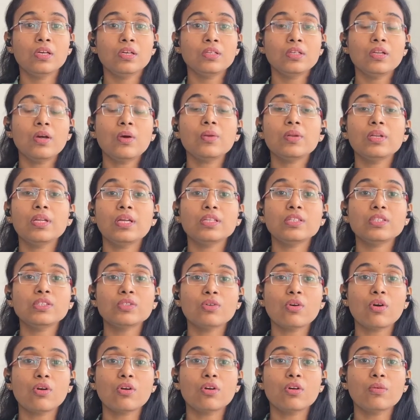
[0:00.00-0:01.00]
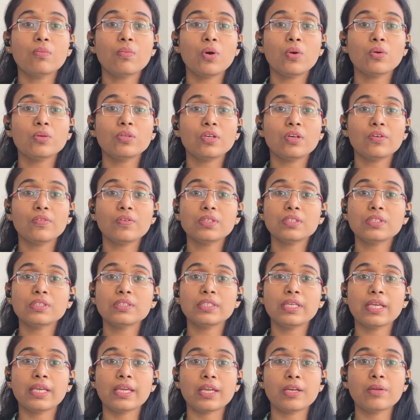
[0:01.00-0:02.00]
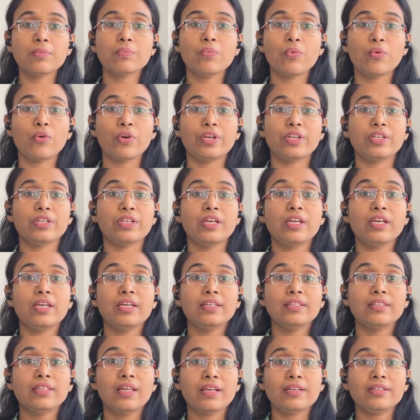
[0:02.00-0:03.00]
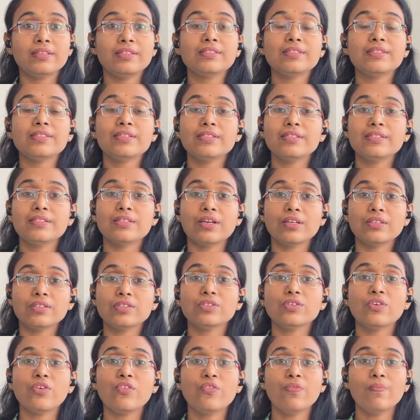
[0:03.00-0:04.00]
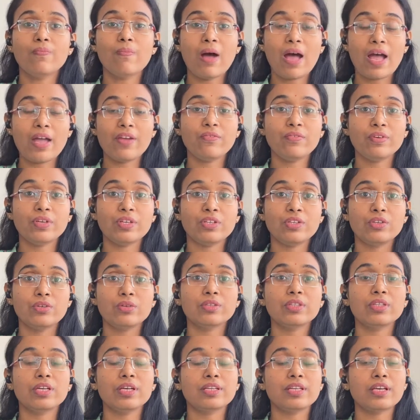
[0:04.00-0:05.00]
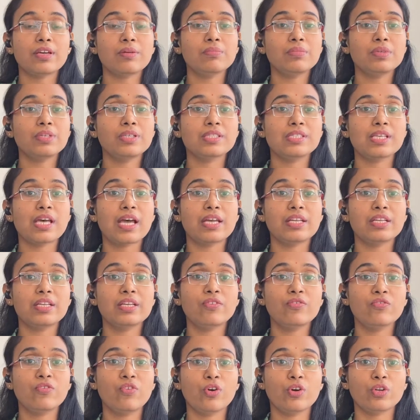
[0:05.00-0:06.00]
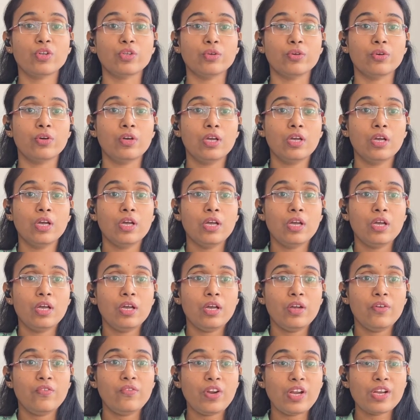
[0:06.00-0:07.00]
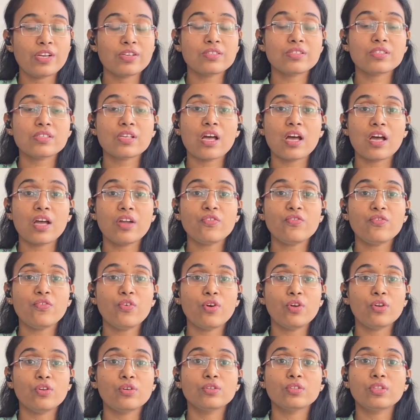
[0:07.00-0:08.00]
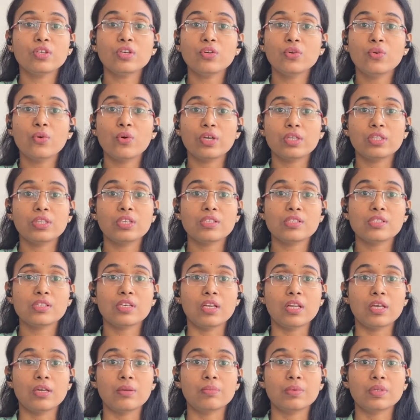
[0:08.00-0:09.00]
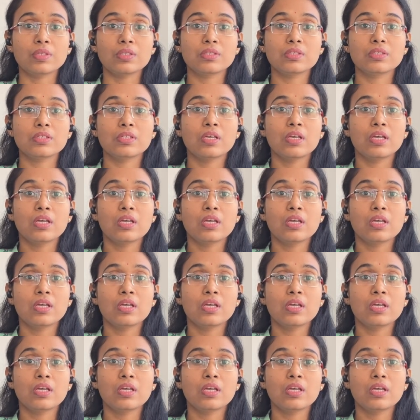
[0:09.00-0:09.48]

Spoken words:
Now let's talk about our second point, that is the structure of my video that I am designing for you. Friends, I follow the Goethe syllabus,